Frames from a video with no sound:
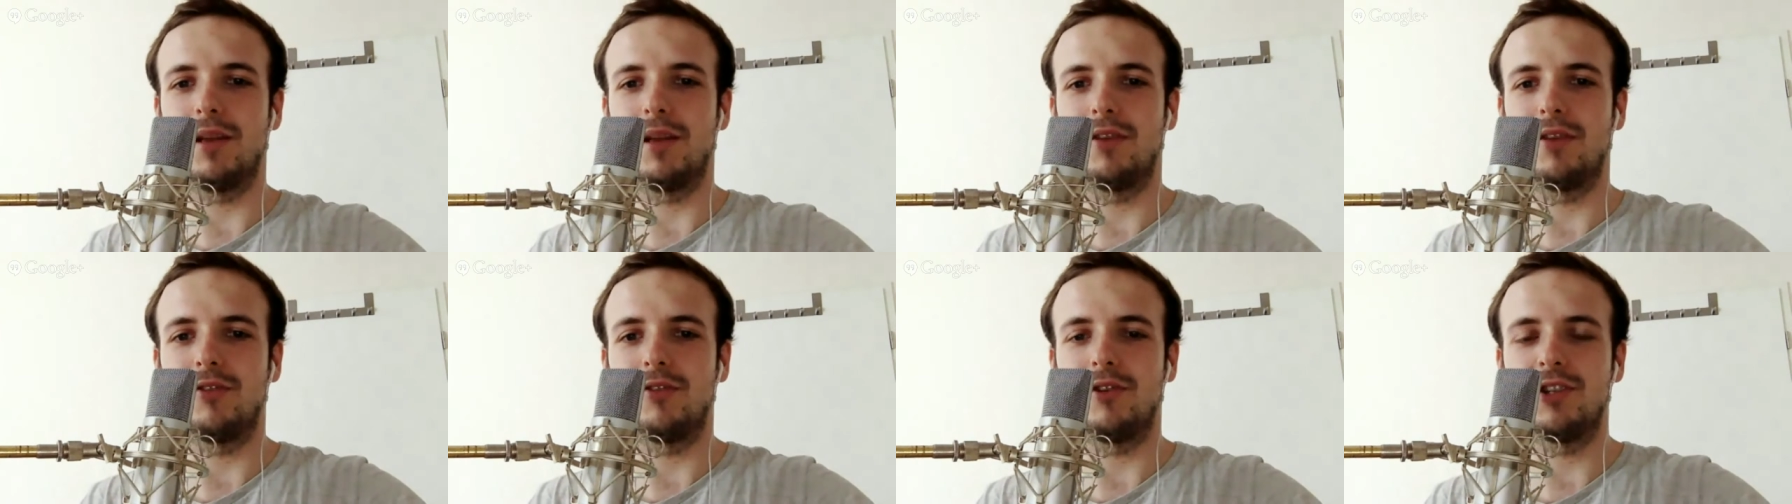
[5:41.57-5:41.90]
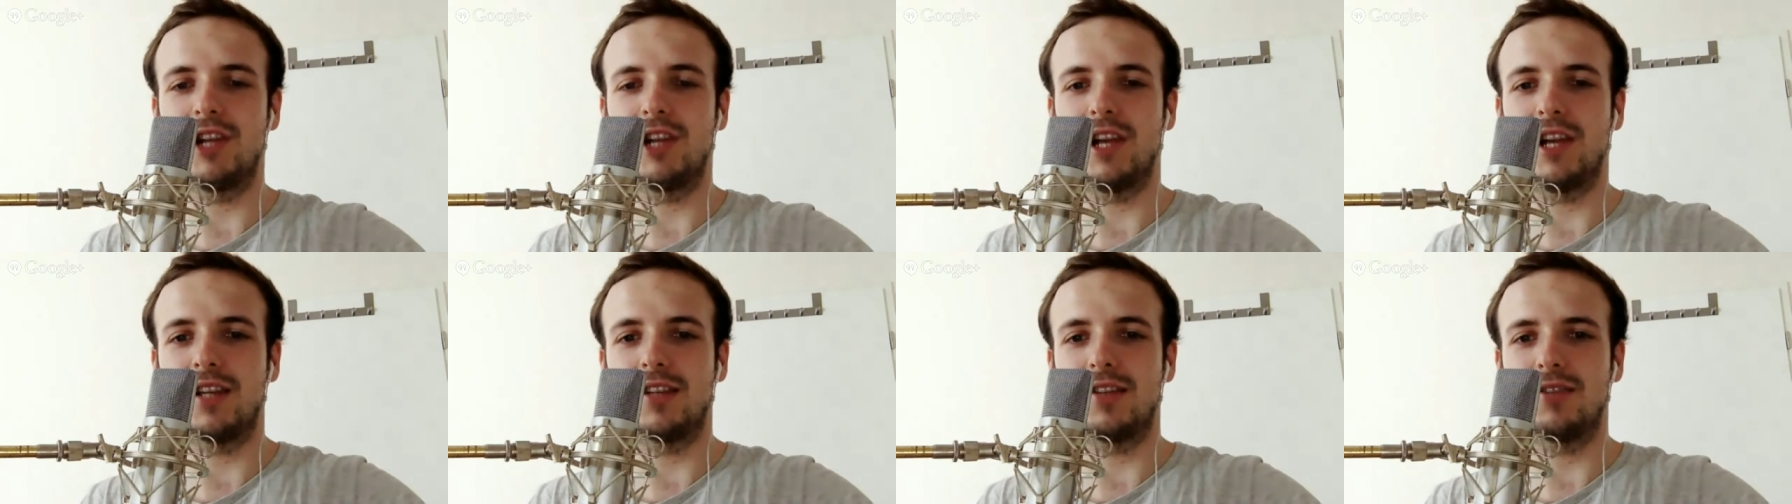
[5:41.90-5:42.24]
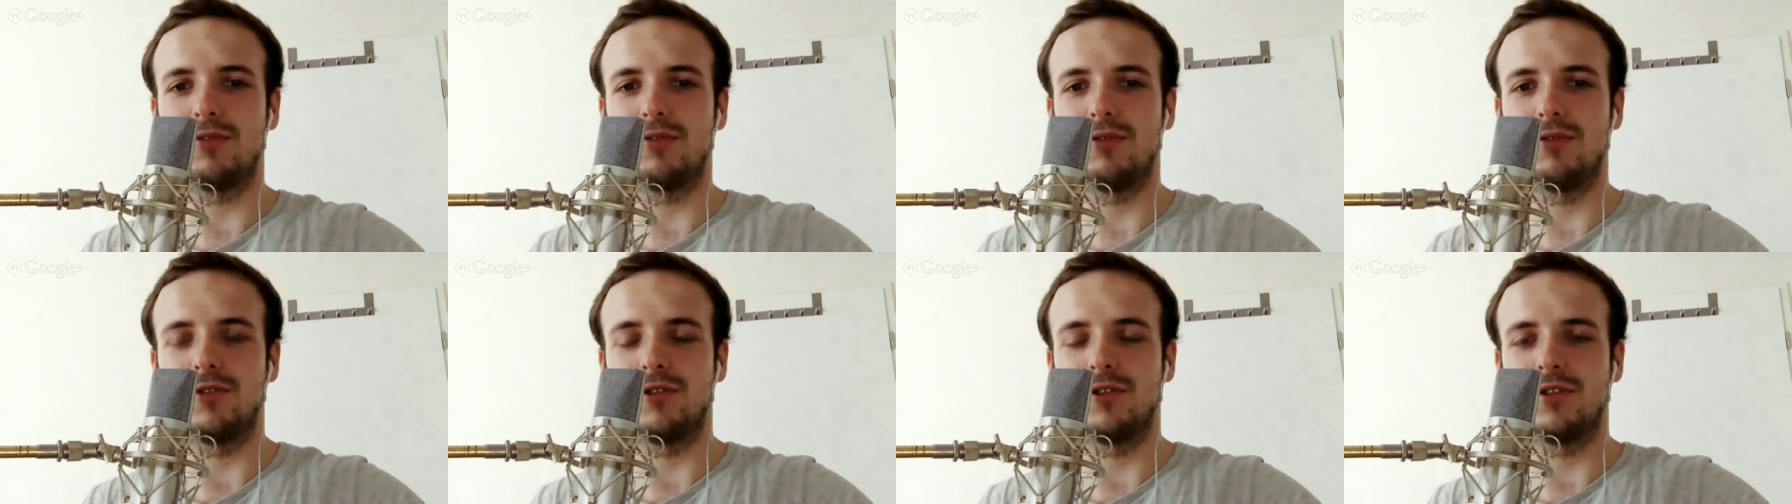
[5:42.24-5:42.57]
reject
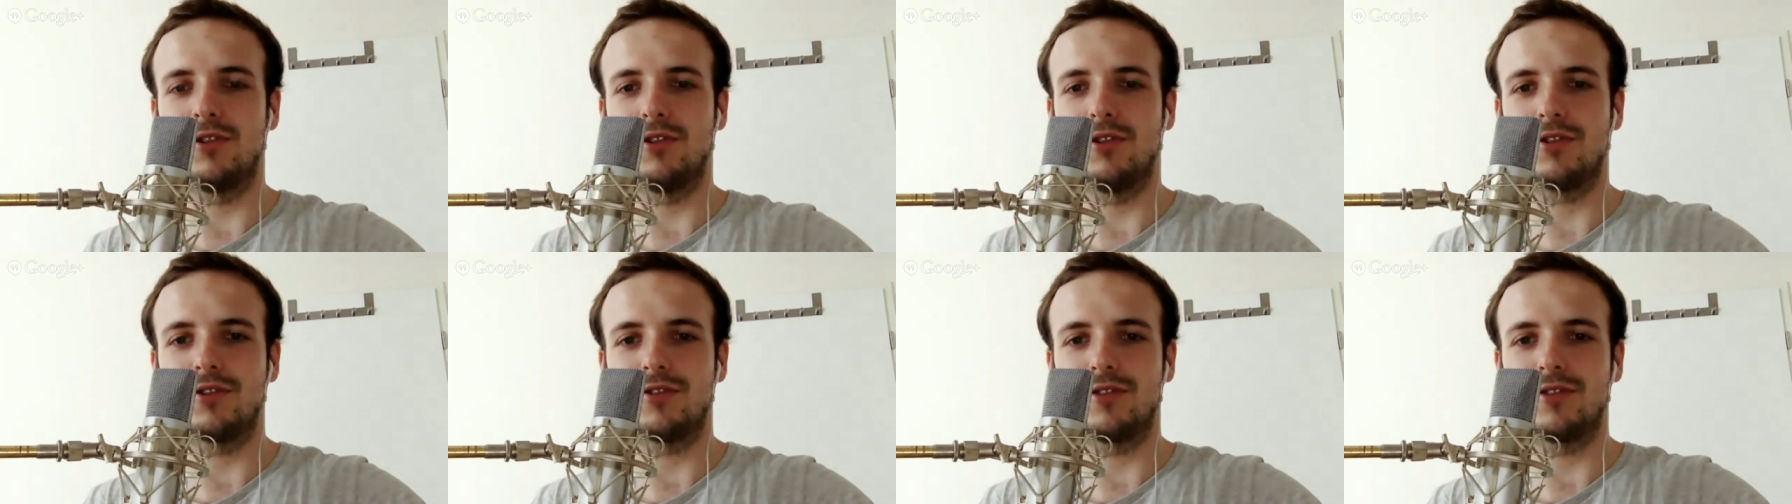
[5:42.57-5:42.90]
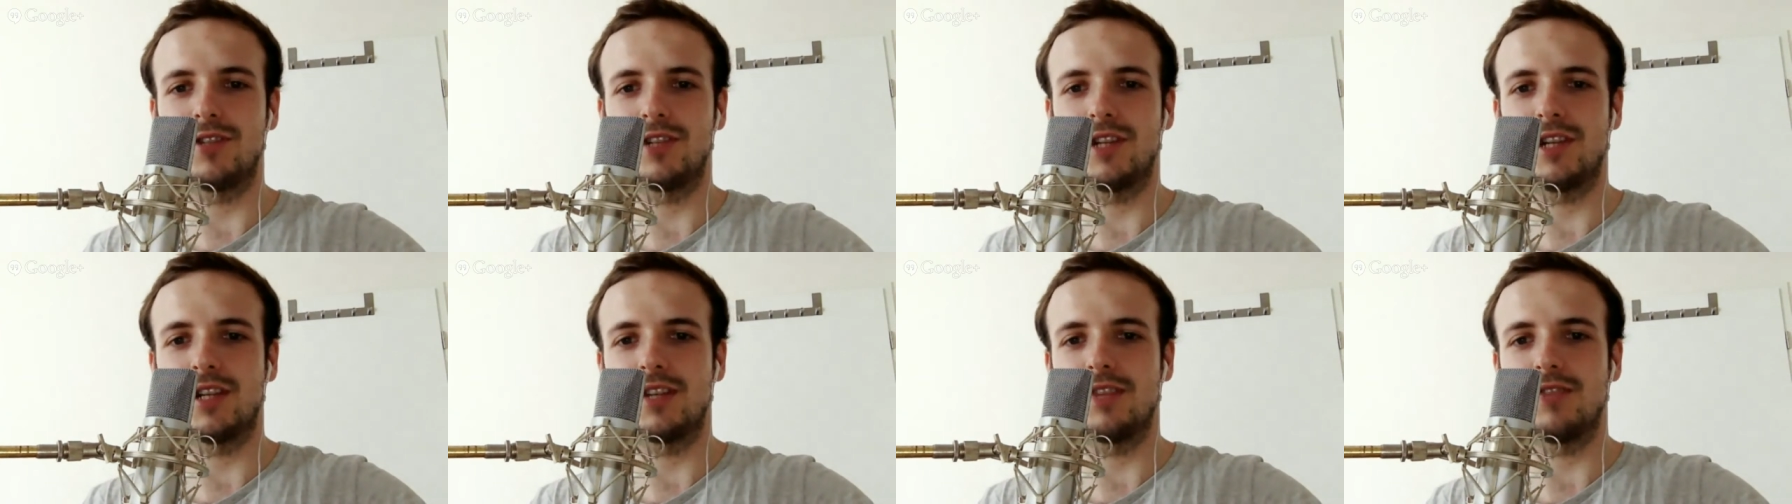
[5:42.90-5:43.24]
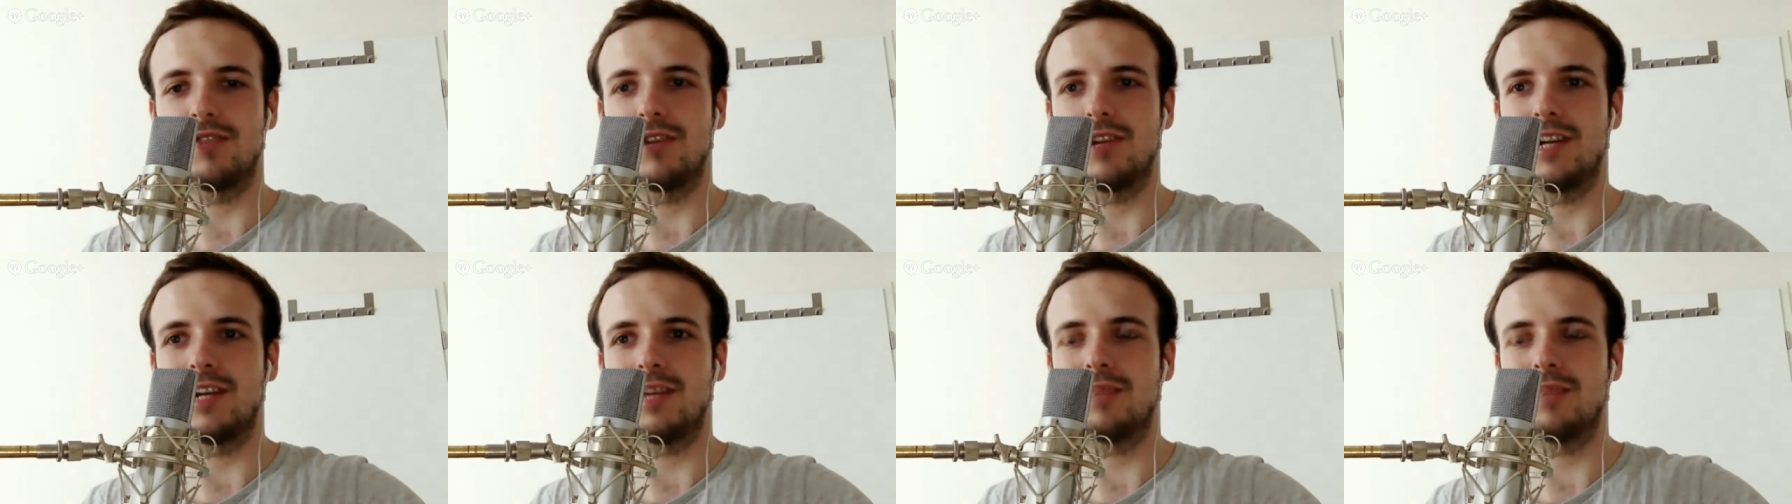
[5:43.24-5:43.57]
or not reject
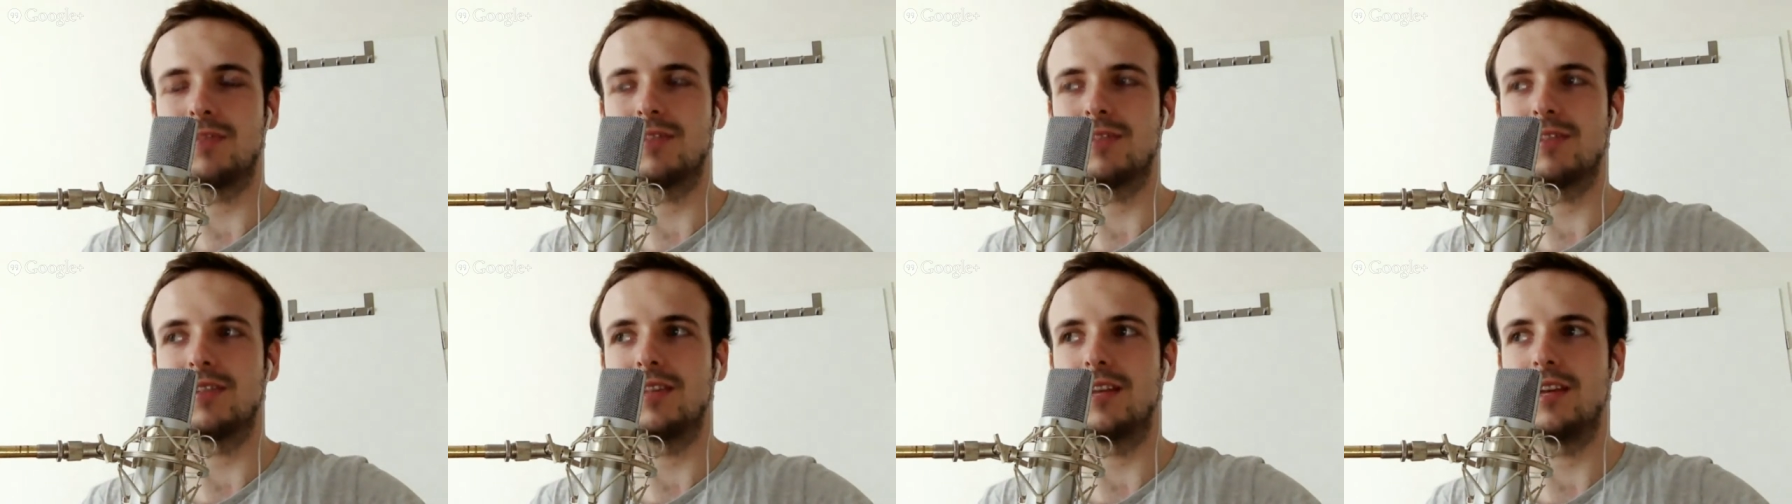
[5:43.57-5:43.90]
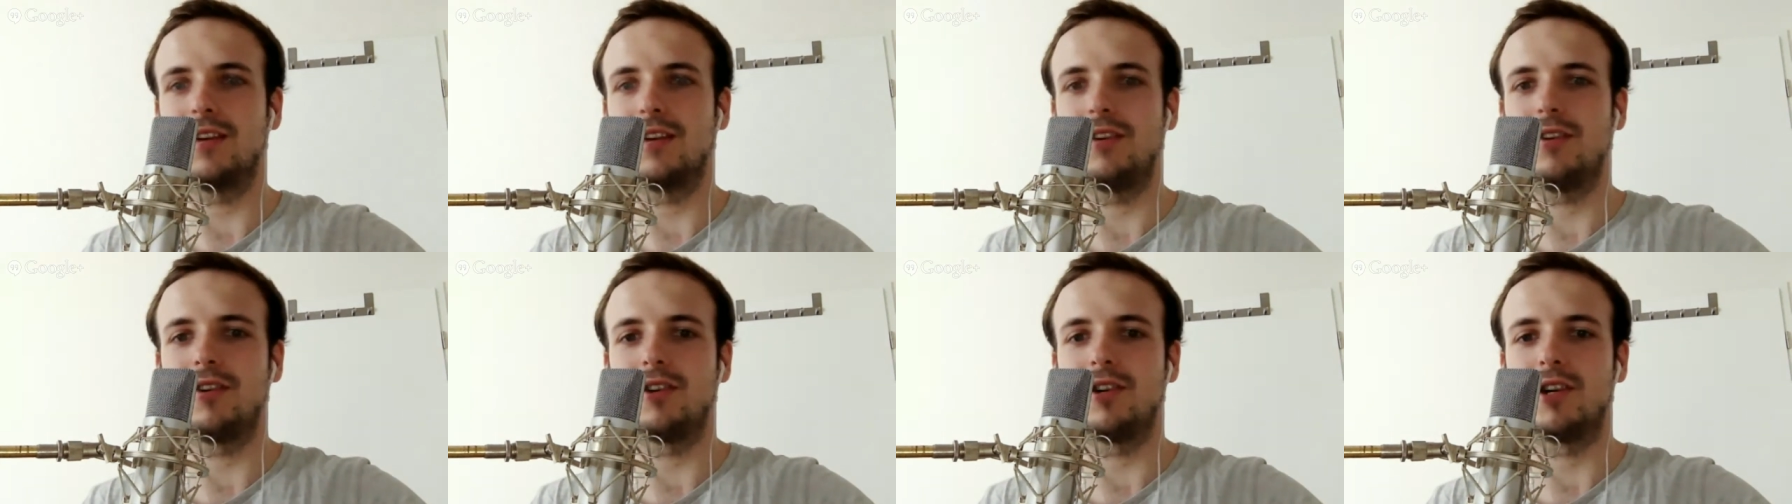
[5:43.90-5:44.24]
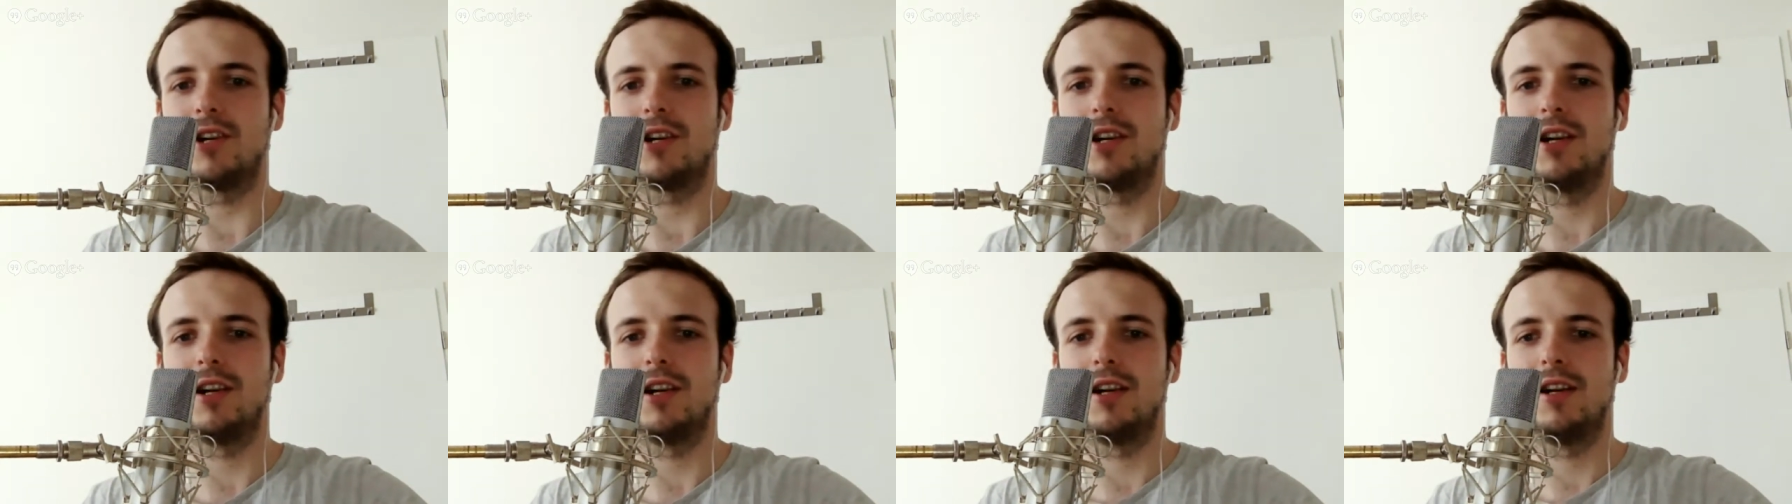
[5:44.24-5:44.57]
your apps, they
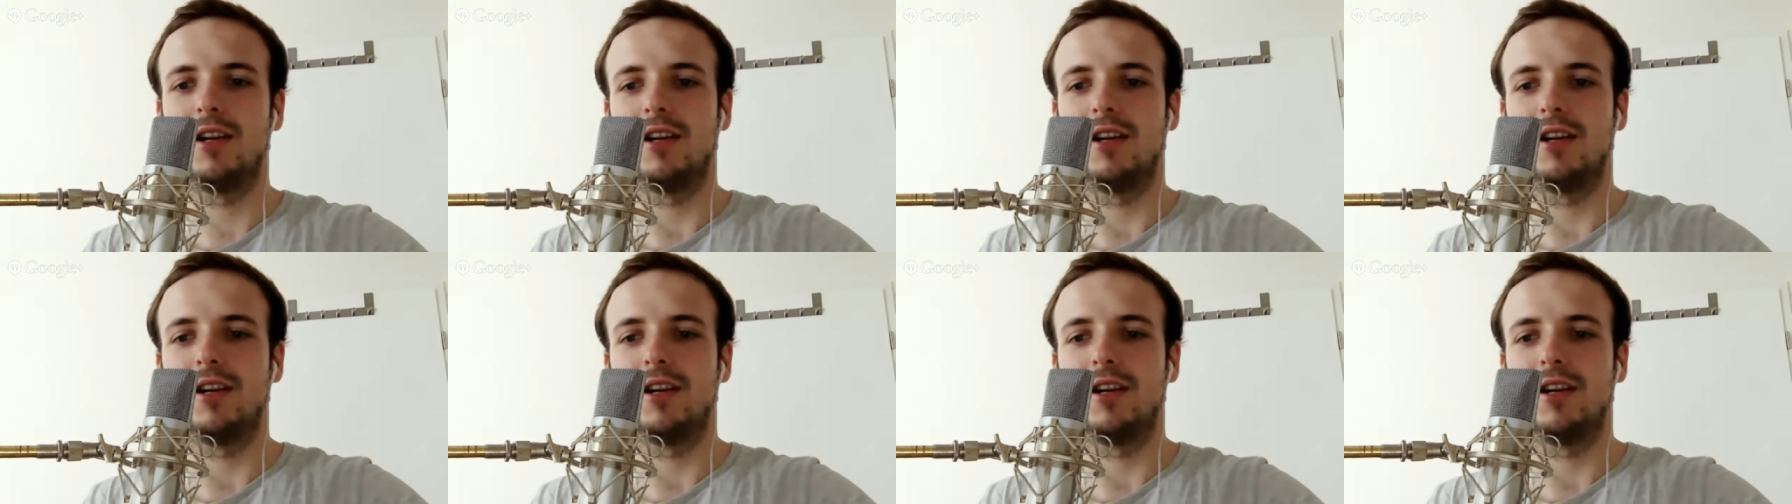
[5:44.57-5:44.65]
are